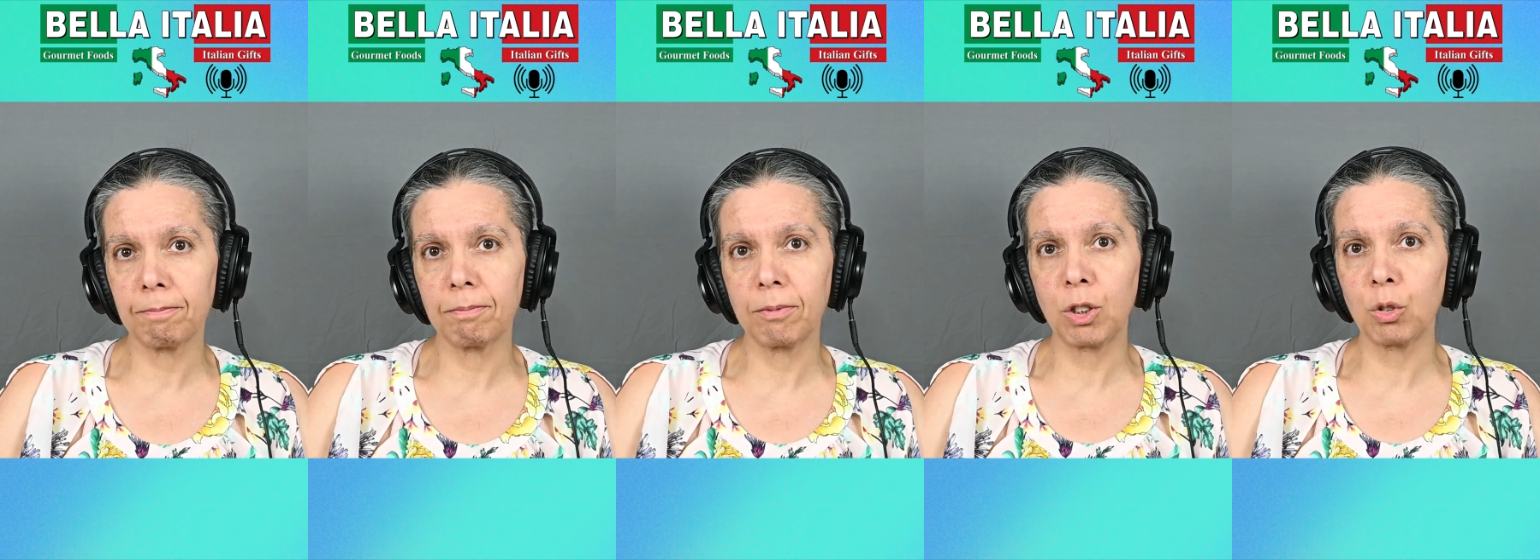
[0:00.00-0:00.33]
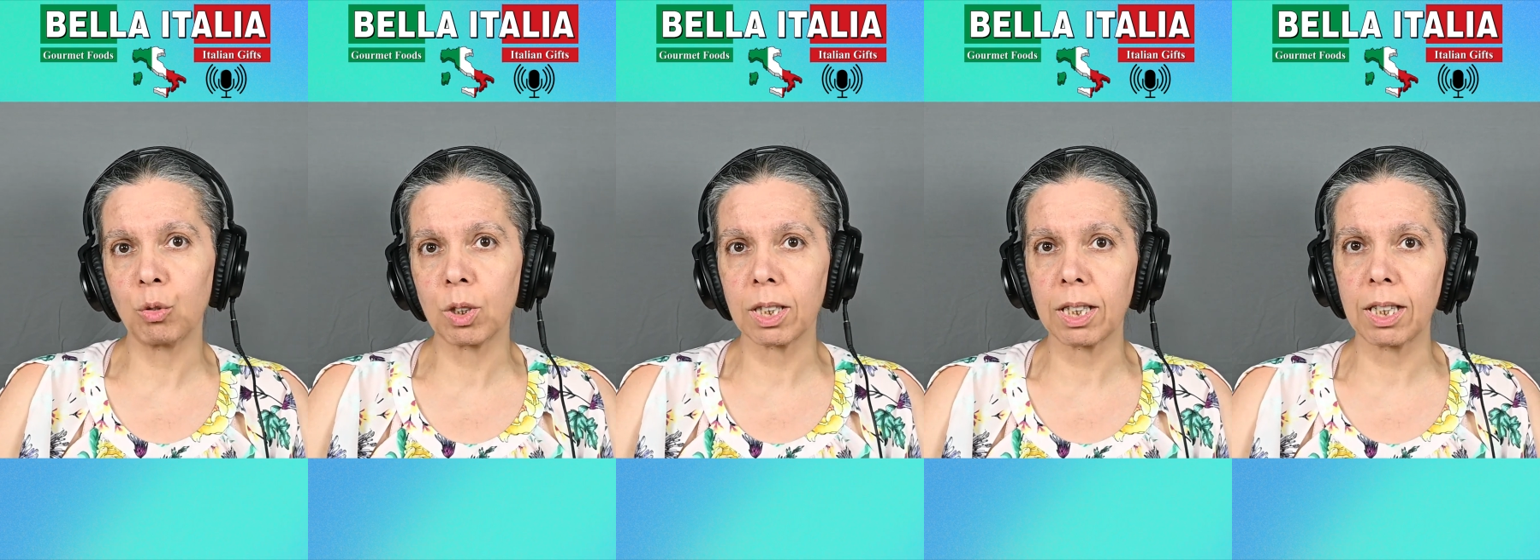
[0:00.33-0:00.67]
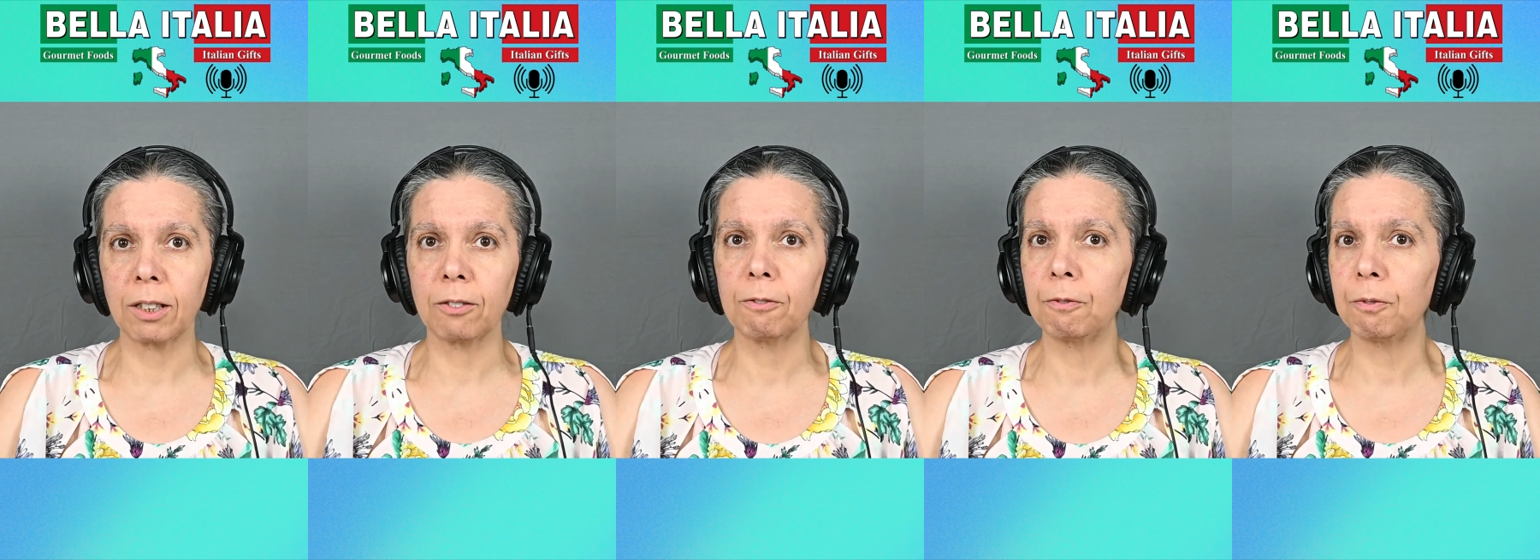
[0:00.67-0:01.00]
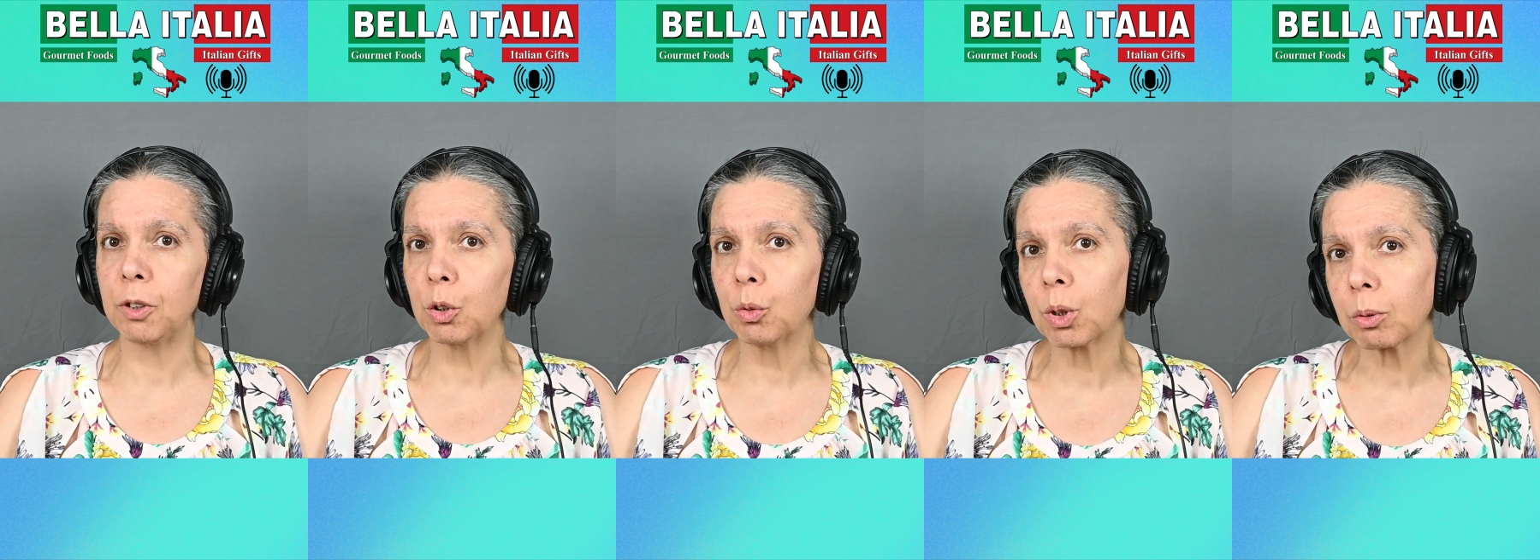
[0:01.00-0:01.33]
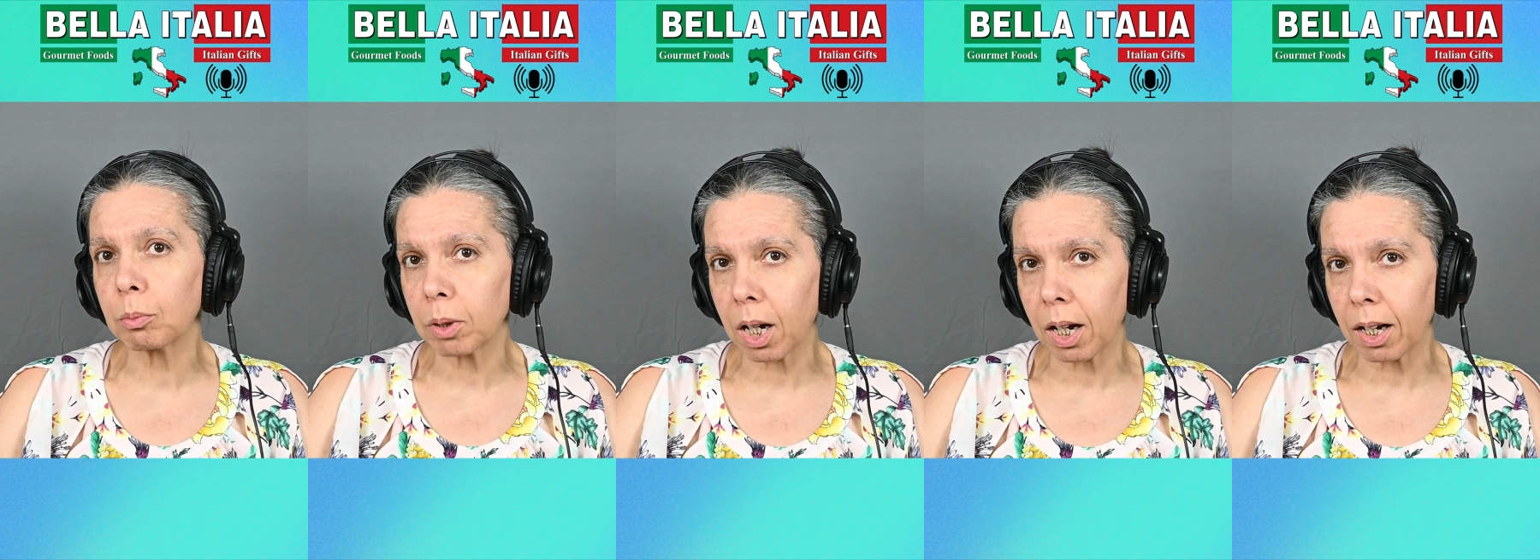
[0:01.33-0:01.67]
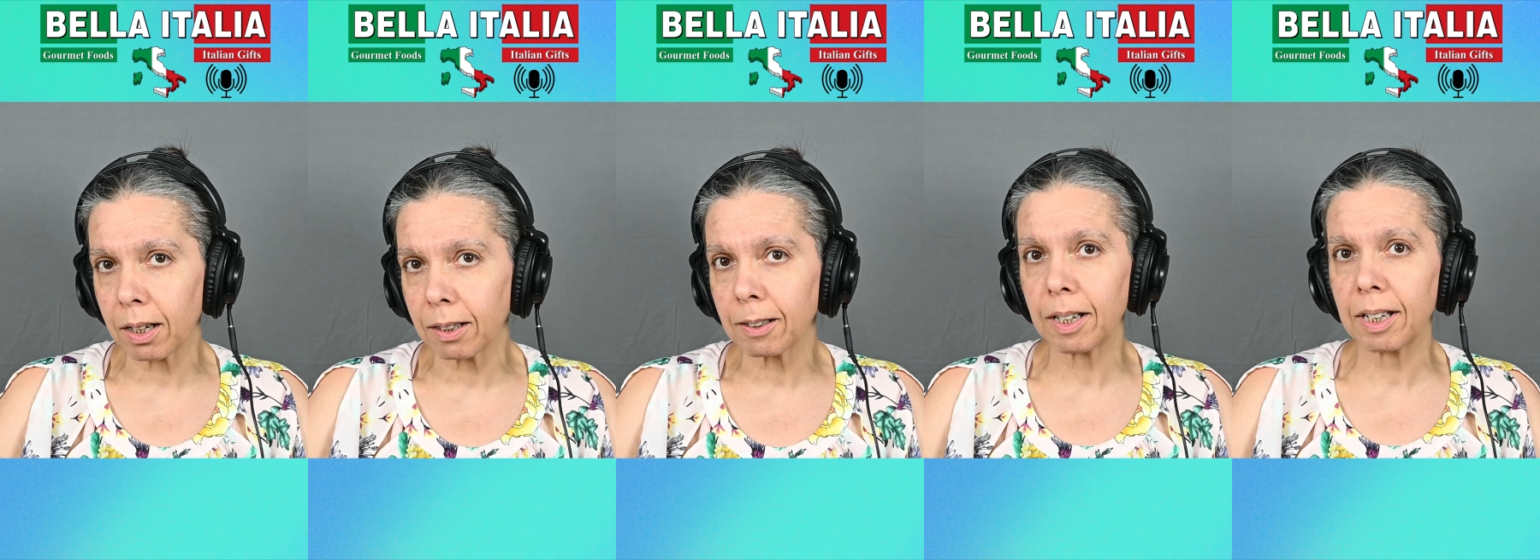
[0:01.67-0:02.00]
using fewer
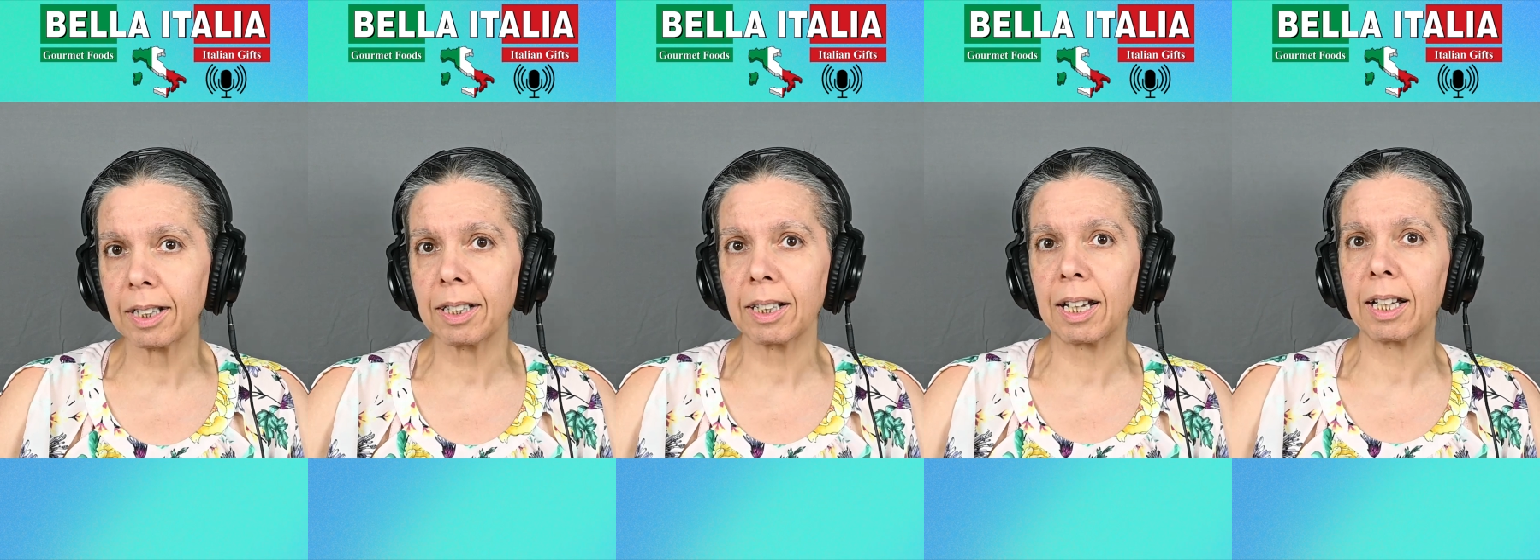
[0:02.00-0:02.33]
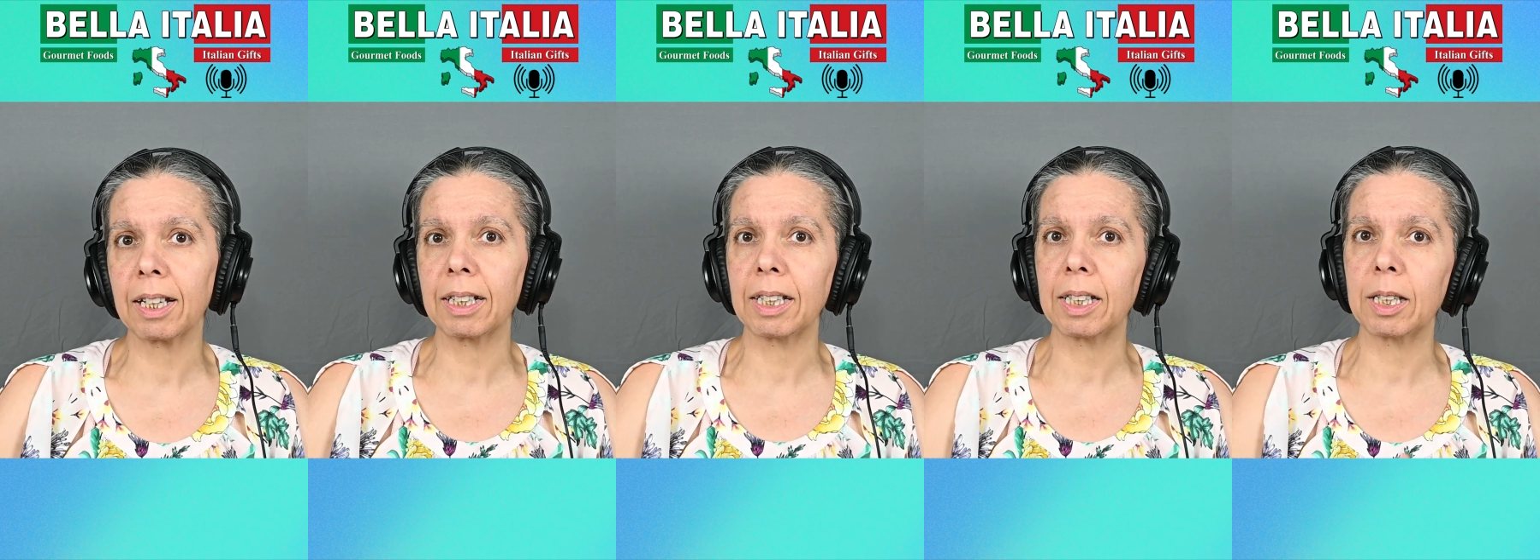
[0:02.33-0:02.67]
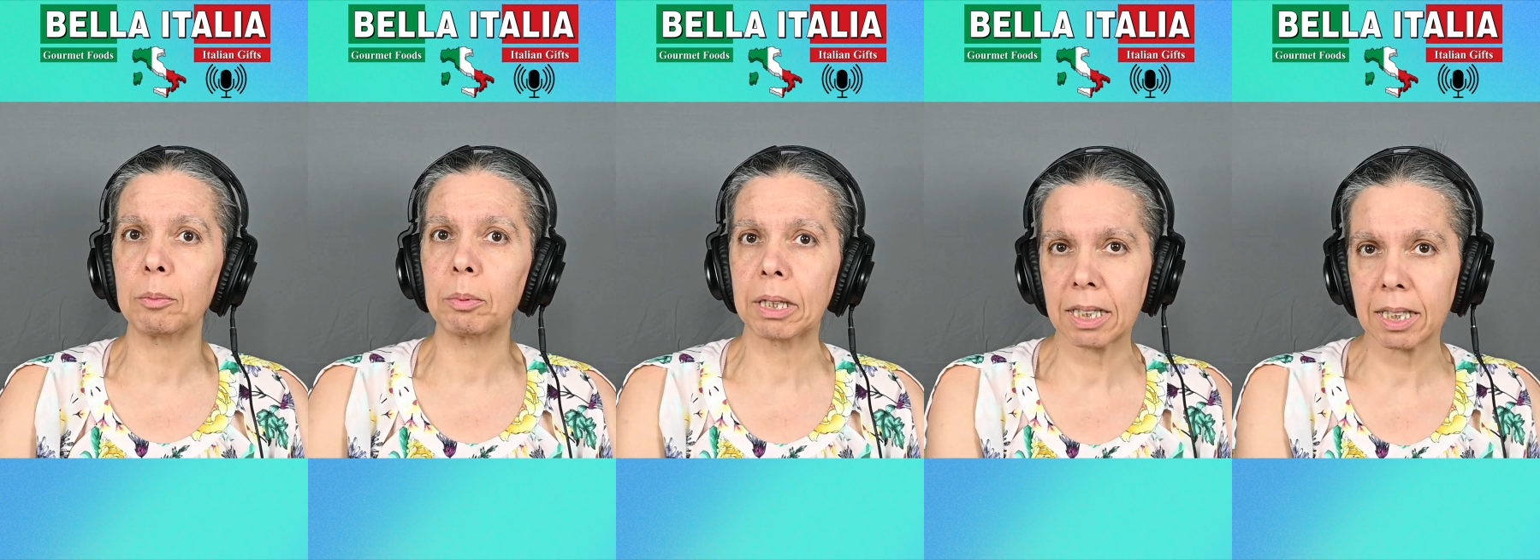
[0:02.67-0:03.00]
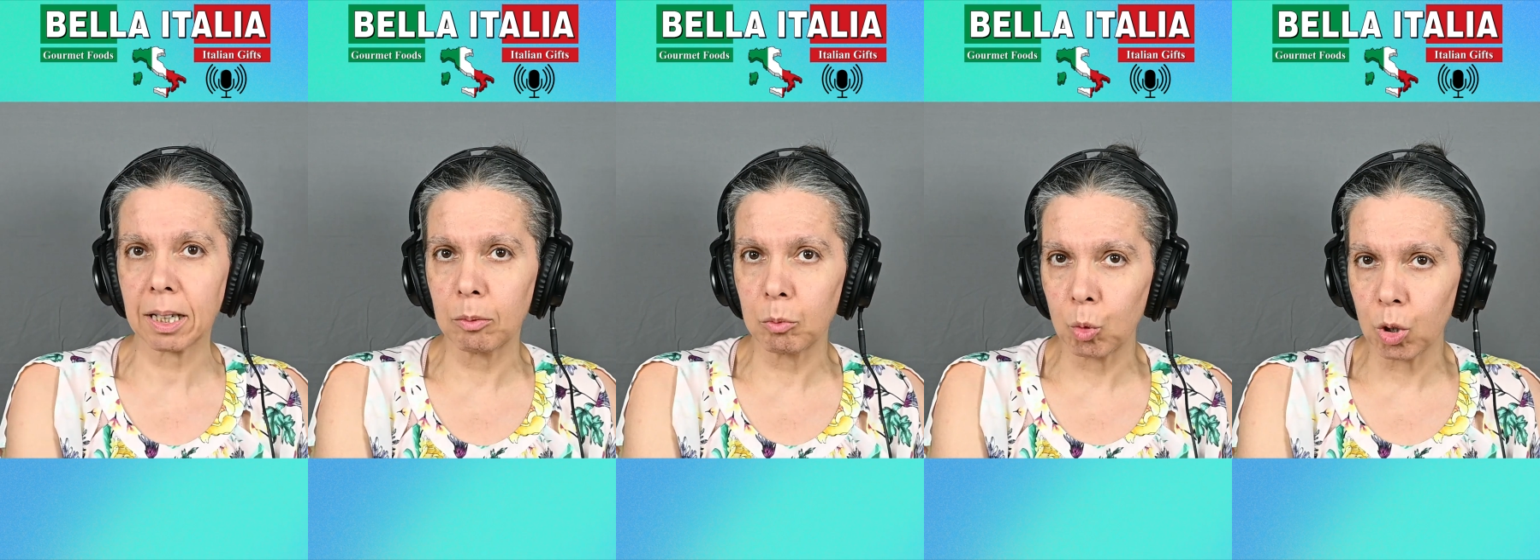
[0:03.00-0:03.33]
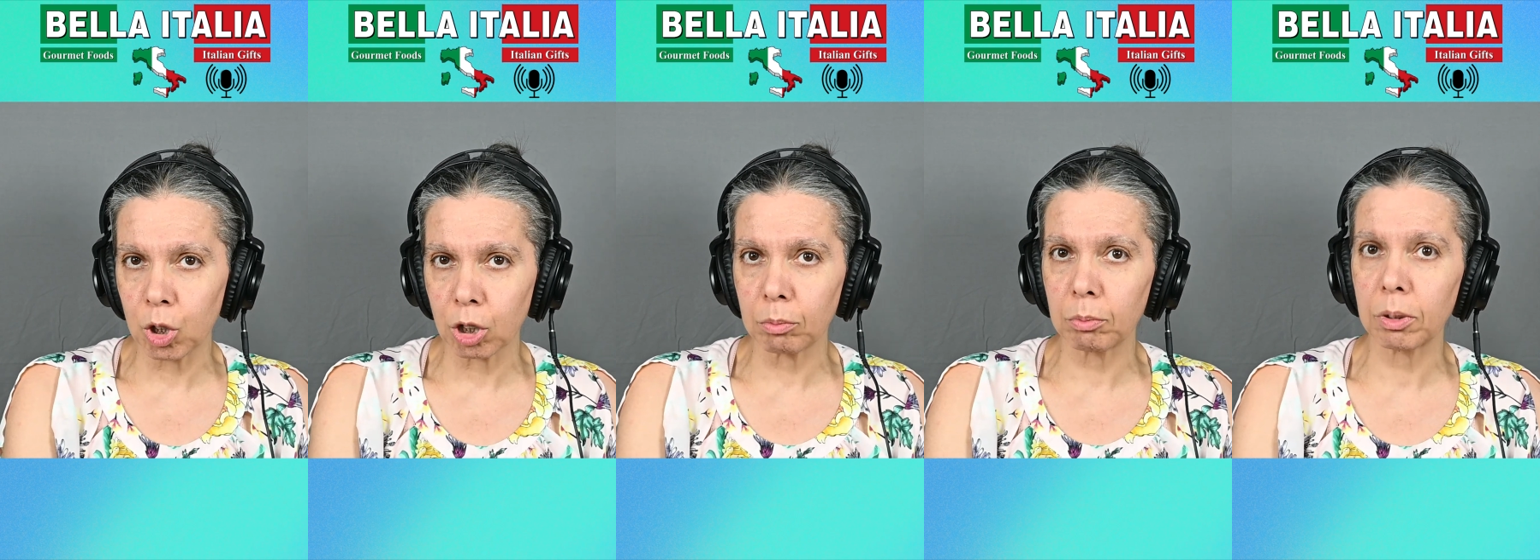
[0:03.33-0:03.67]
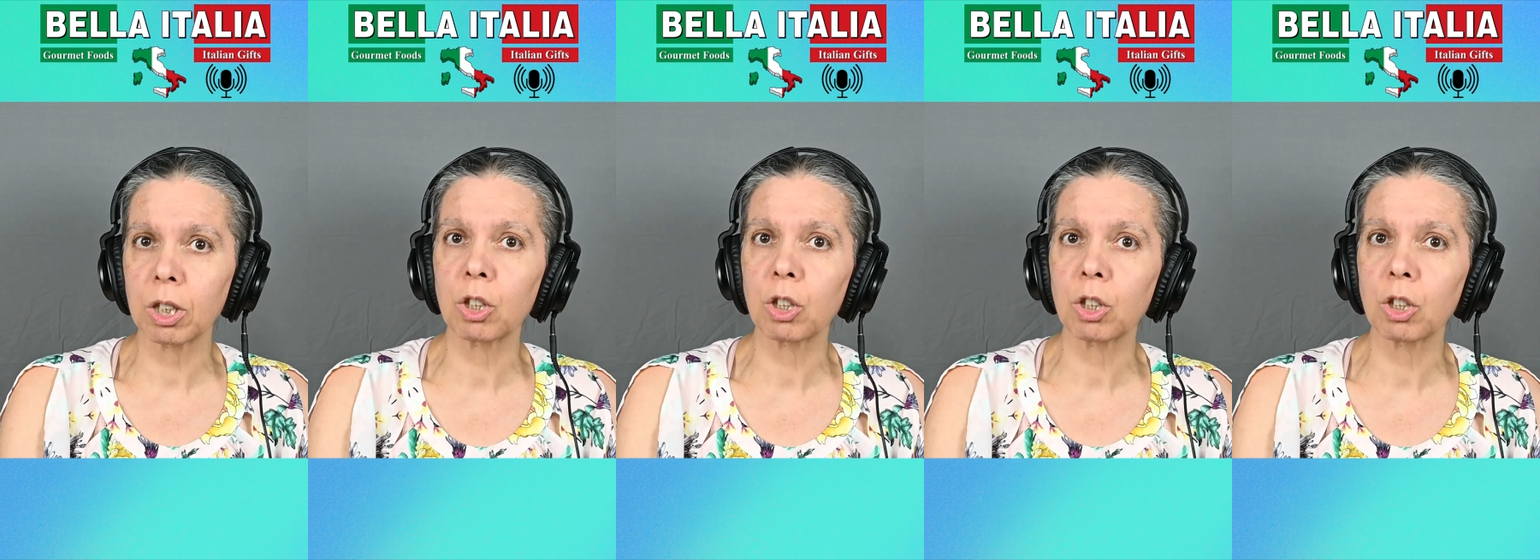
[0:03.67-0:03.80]
broth and then keeping some warm